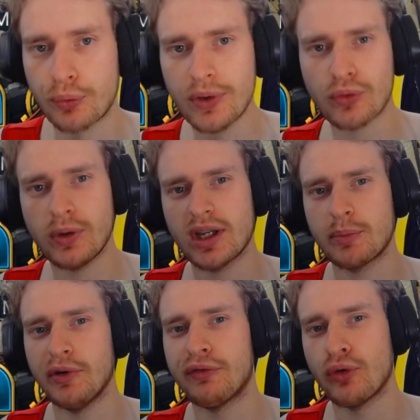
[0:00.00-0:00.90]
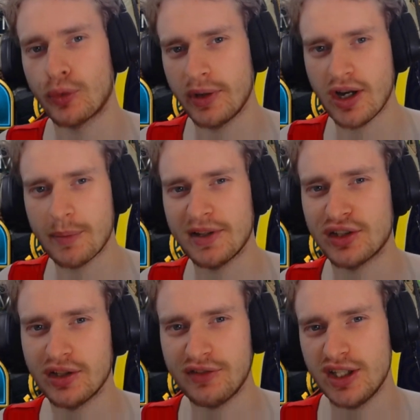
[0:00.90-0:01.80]
Real quick before we hop
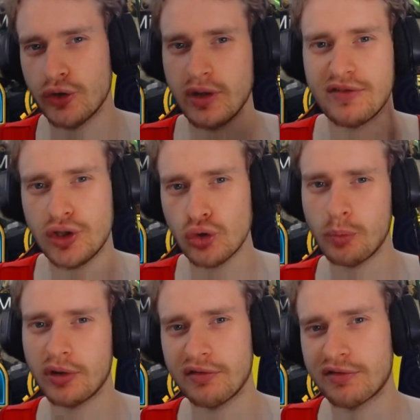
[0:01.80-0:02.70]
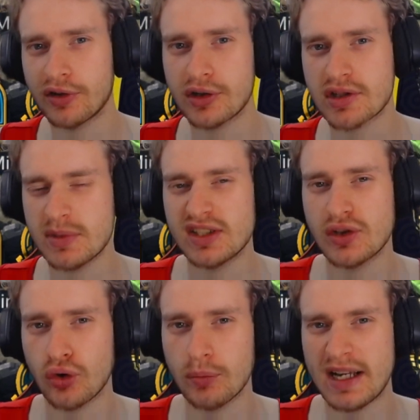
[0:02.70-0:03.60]
into the video, if you prefer to be
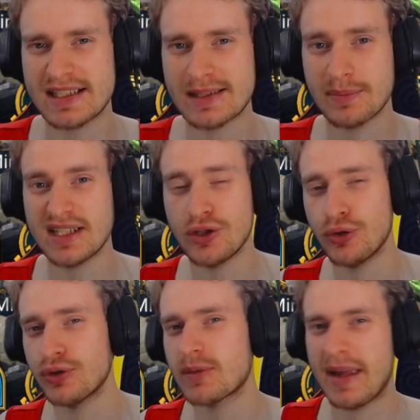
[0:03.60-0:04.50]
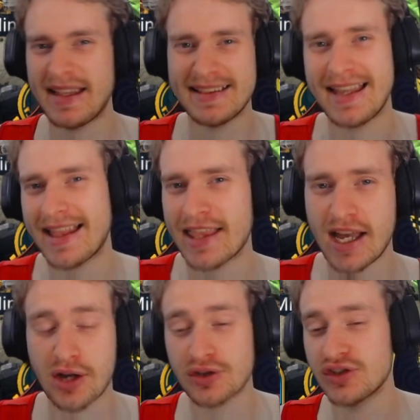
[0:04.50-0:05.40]
told by somebody who spent $10,000,
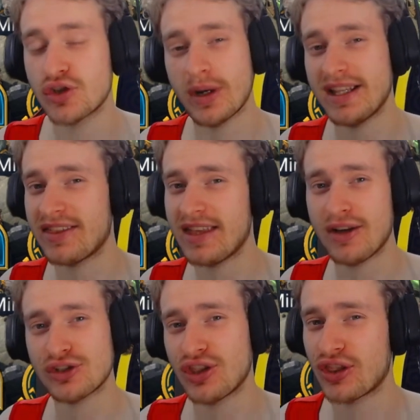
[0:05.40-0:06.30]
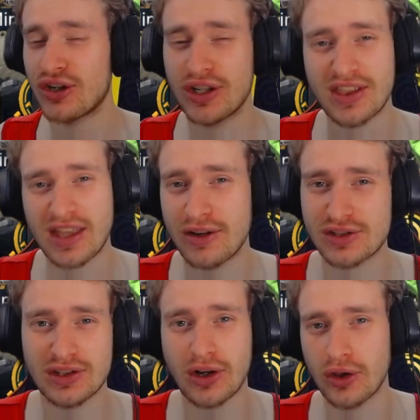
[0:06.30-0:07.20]
$20,000,
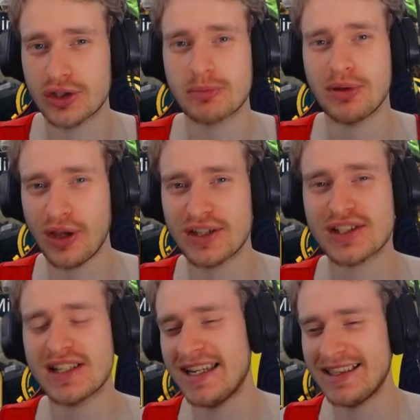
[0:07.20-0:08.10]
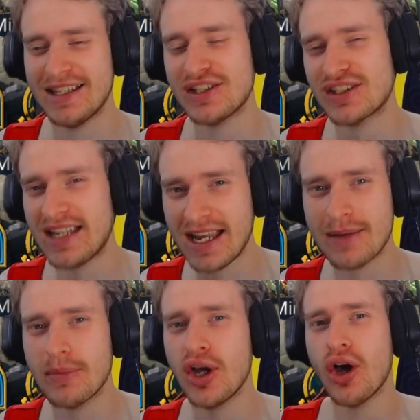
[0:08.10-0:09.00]
$30,000 plus in this
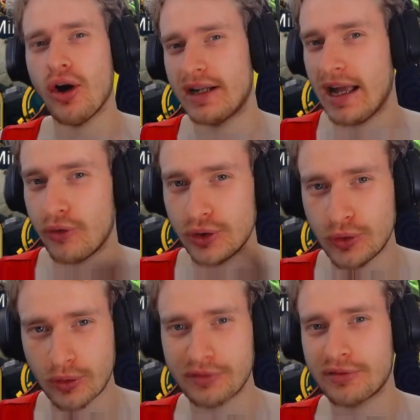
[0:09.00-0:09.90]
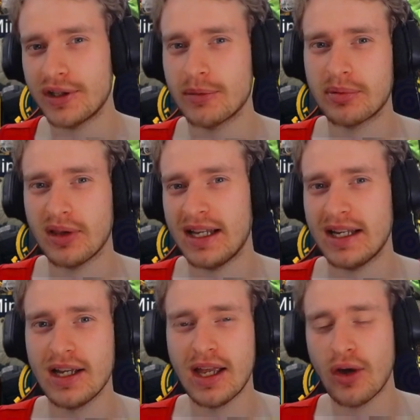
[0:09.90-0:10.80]
game on how your free-to-play